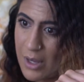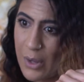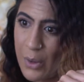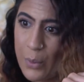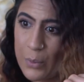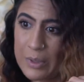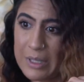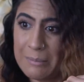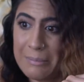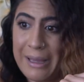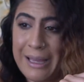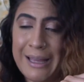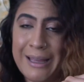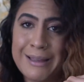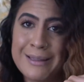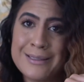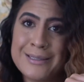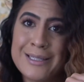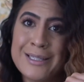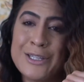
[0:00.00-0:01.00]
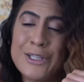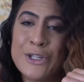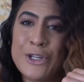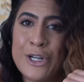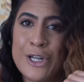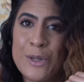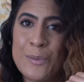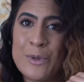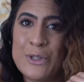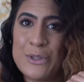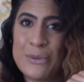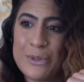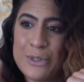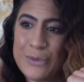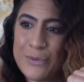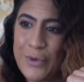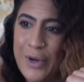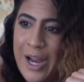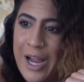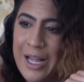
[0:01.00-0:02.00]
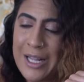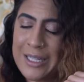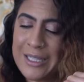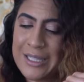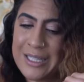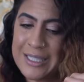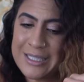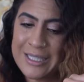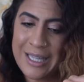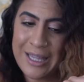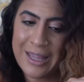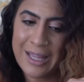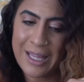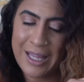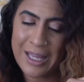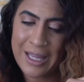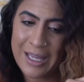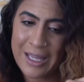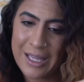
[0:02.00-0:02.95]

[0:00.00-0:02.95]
only because you're going to be doing this for at least, I think,